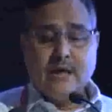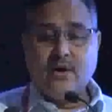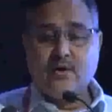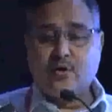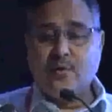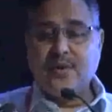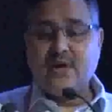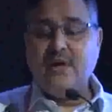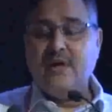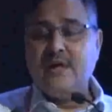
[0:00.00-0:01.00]
Now
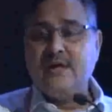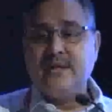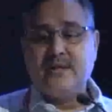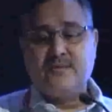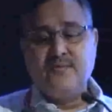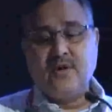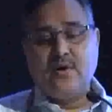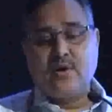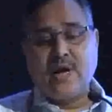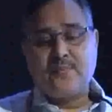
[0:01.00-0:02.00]
topical agents,
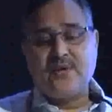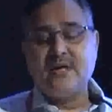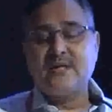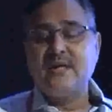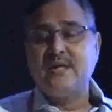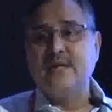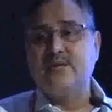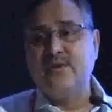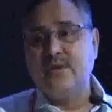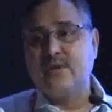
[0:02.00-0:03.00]
capsaicin
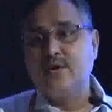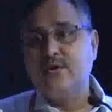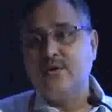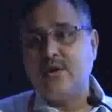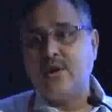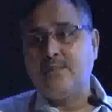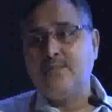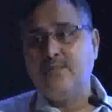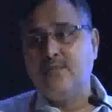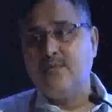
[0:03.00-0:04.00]
is very
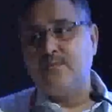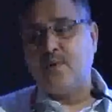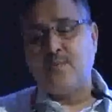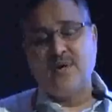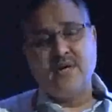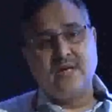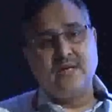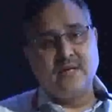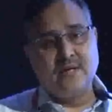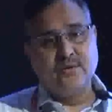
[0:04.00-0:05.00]

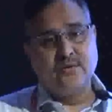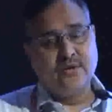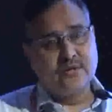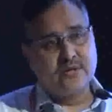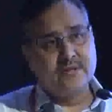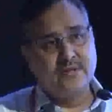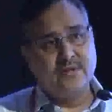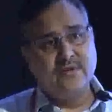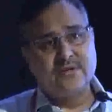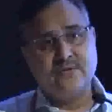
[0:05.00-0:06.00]
popularly discussed in
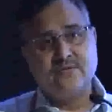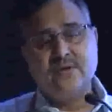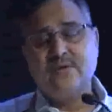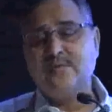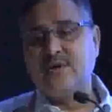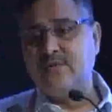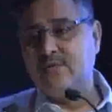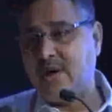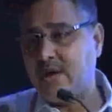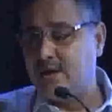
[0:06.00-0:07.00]
the Western world, but
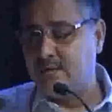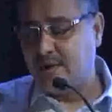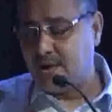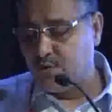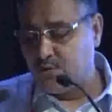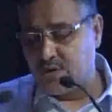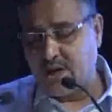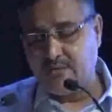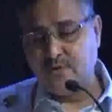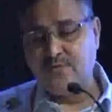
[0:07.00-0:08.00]
in my use
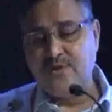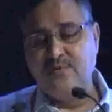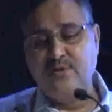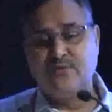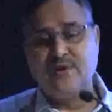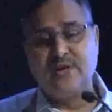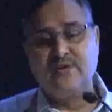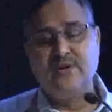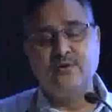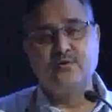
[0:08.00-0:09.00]
I have not been able to find
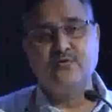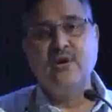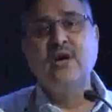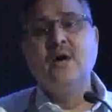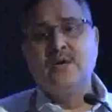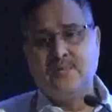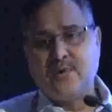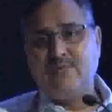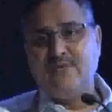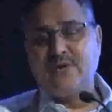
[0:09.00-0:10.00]
it very useful. The
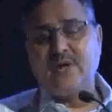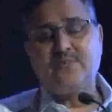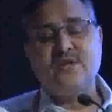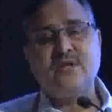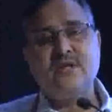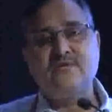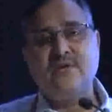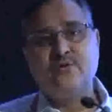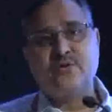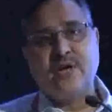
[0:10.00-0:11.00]
problem with capsaicin is
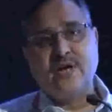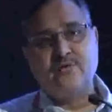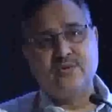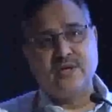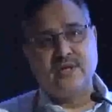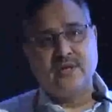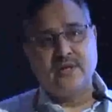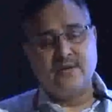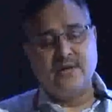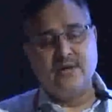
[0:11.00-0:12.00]
when you start using it,
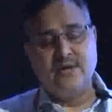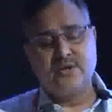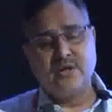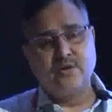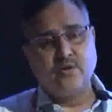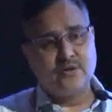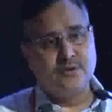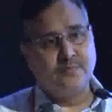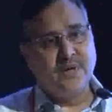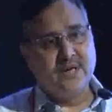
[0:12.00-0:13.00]
it initially
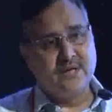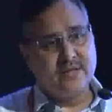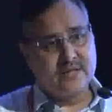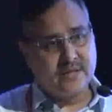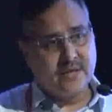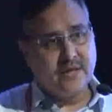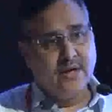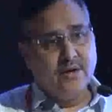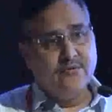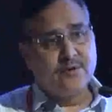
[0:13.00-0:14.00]
causes pain in the skin,
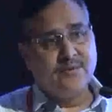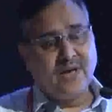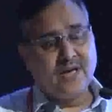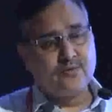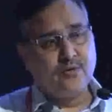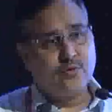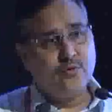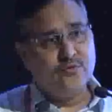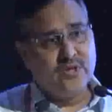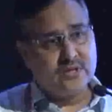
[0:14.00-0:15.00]
which may last for
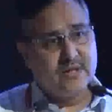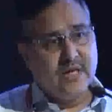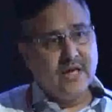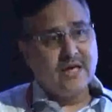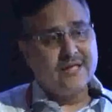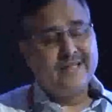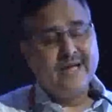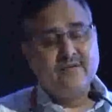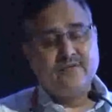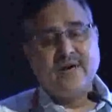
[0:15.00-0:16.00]
2 weeks, and
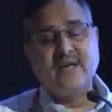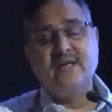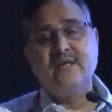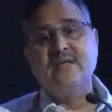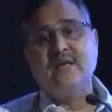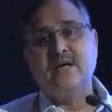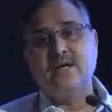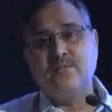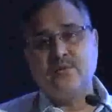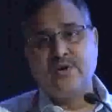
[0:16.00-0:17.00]
then finally the
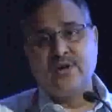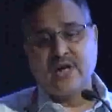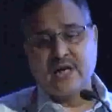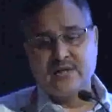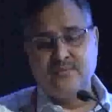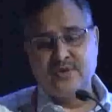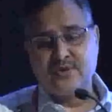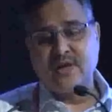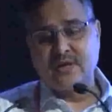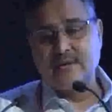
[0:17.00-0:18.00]
antipruritic action may
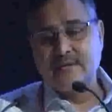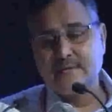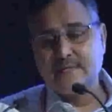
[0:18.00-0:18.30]
start.